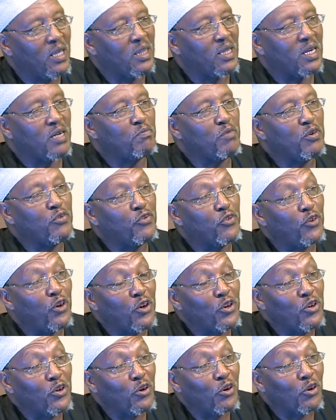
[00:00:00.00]
that before
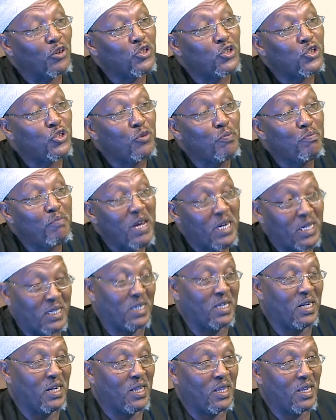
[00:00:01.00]
you
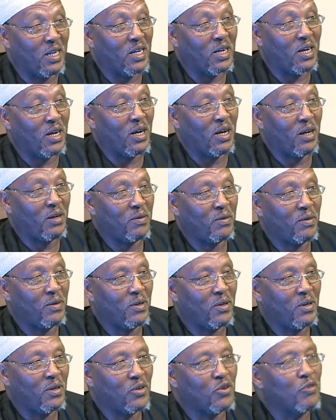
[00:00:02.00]
consummate the nikah,
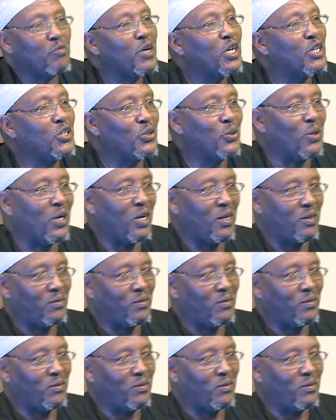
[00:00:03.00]
you make dua.